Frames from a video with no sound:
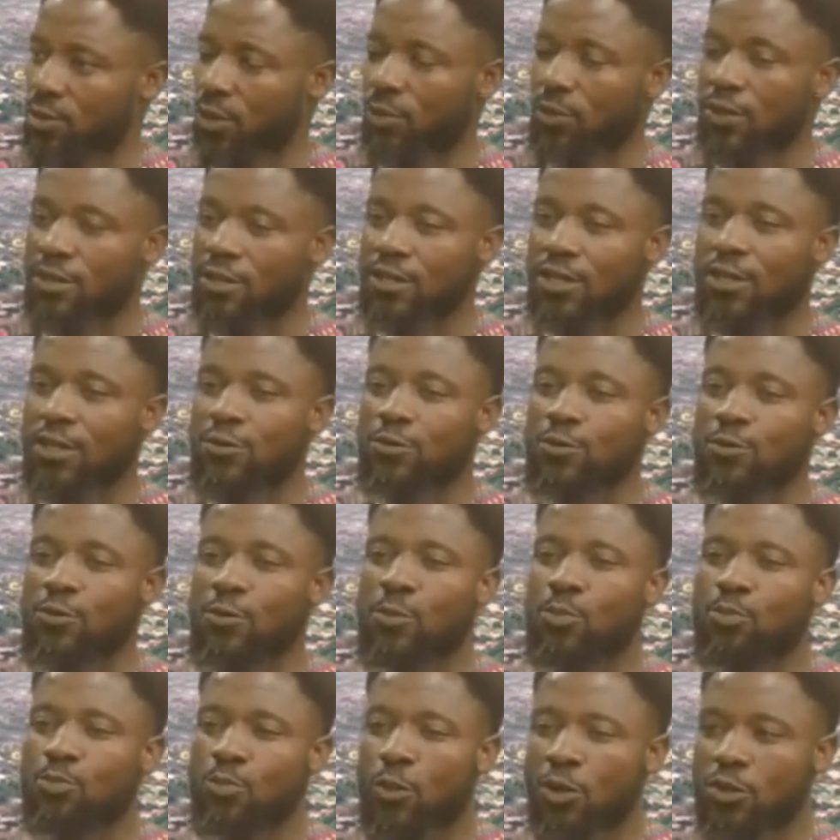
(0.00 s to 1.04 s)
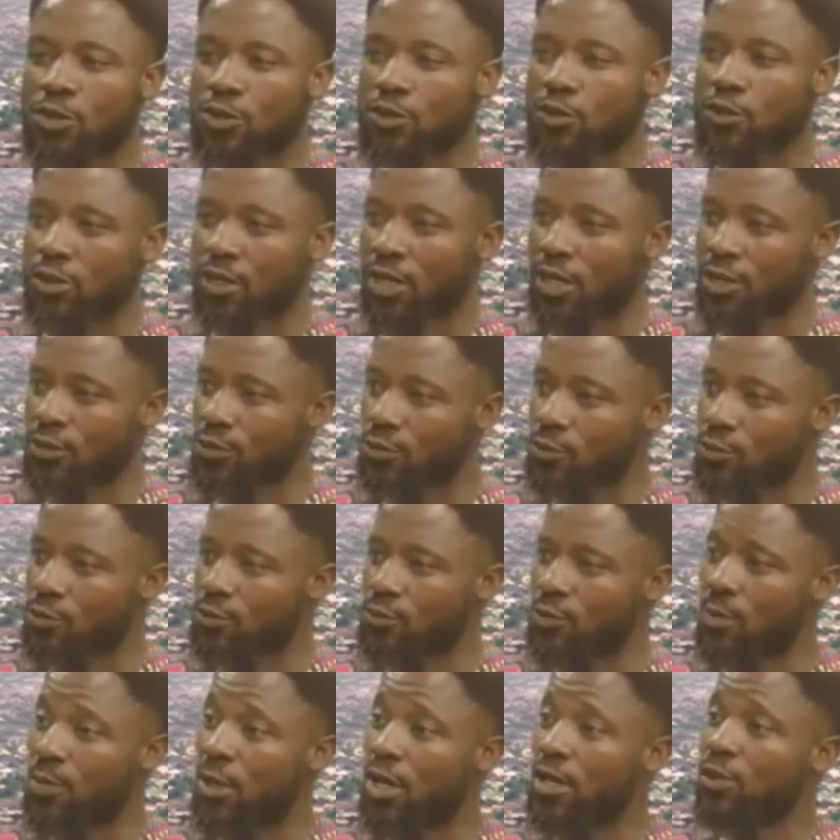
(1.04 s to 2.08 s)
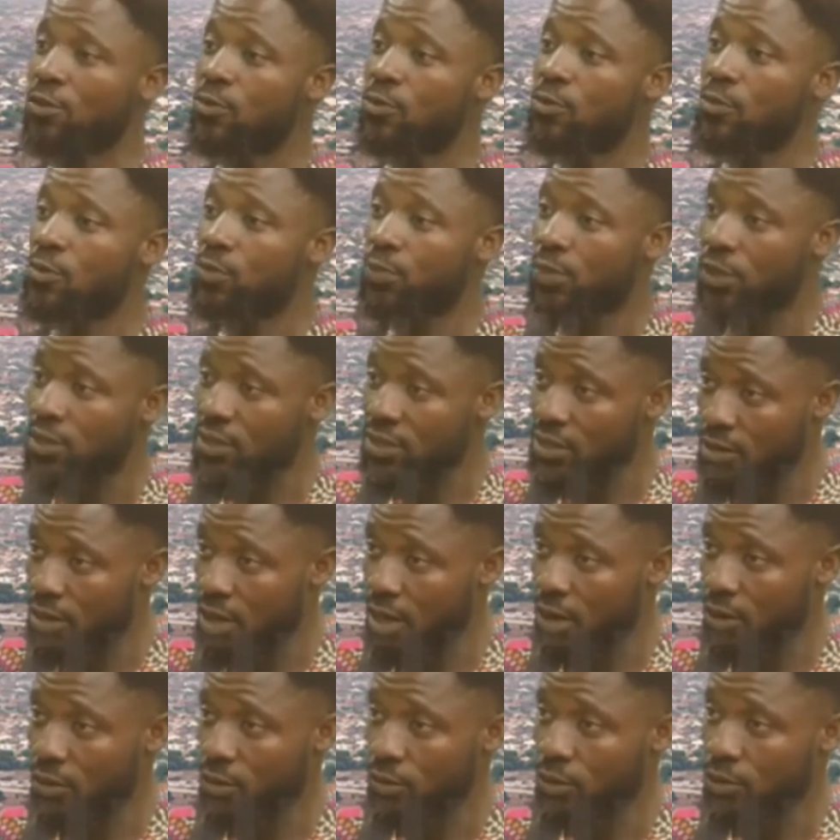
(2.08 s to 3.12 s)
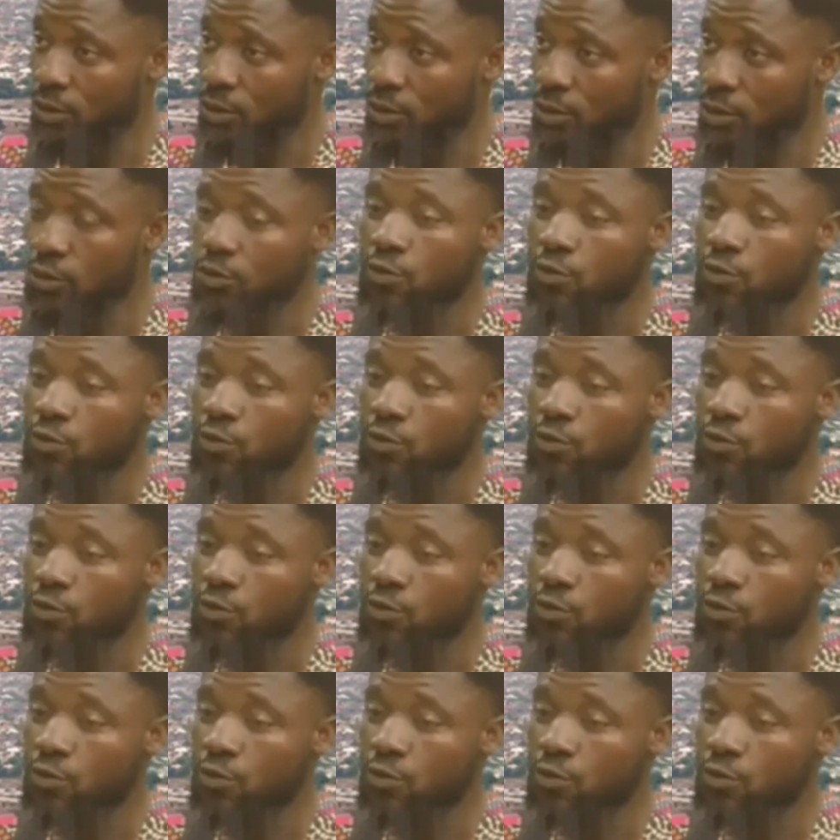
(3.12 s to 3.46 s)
Because there is no much you can do to a medical personnel